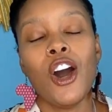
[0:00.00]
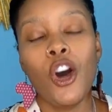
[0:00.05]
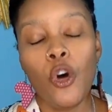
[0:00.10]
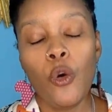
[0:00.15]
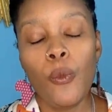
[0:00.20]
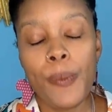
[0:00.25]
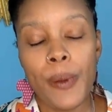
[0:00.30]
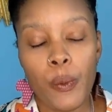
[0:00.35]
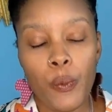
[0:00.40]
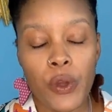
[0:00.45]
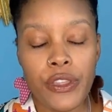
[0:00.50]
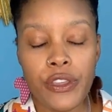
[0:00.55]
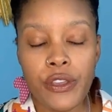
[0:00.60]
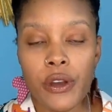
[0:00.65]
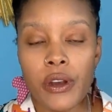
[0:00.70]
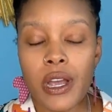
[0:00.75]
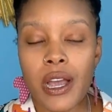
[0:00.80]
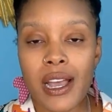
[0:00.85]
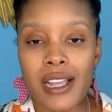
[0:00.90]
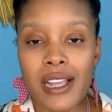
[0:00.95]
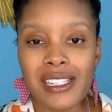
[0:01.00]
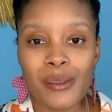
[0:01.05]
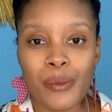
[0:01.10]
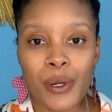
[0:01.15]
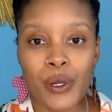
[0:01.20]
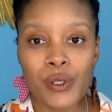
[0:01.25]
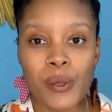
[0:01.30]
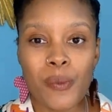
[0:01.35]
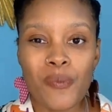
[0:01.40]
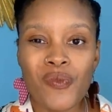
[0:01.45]
open with your
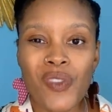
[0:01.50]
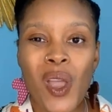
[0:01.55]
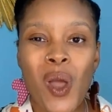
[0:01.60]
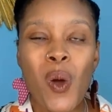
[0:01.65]
customers.